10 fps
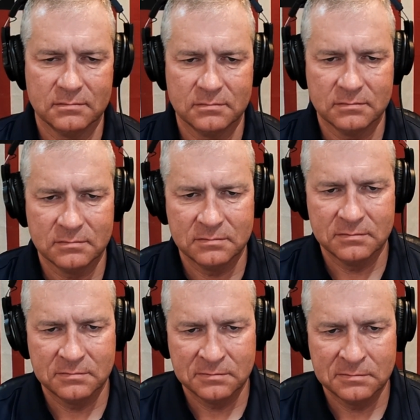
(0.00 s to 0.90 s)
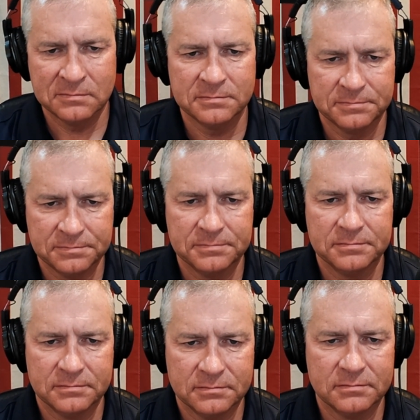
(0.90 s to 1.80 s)

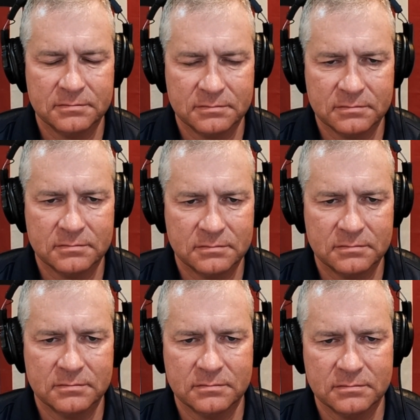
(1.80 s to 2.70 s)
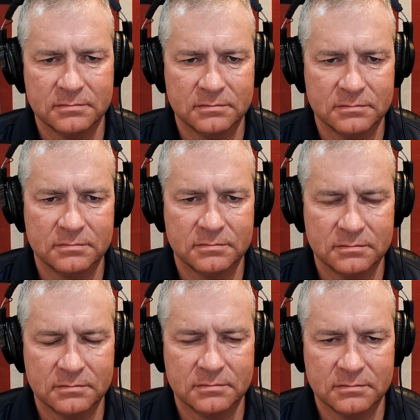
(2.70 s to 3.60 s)

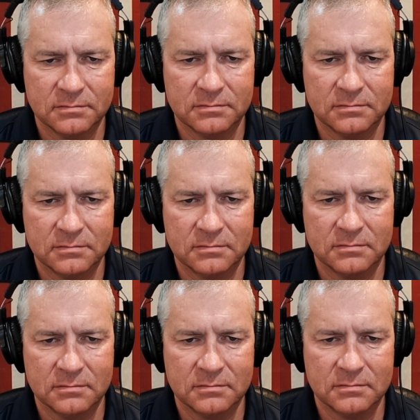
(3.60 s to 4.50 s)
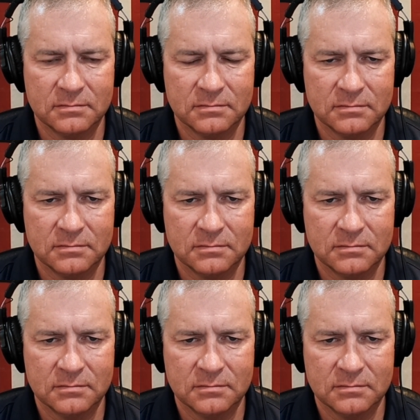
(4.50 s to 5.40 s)

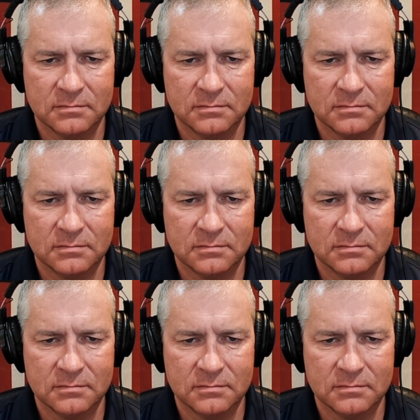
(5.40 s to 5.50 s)
This person isn't speaking.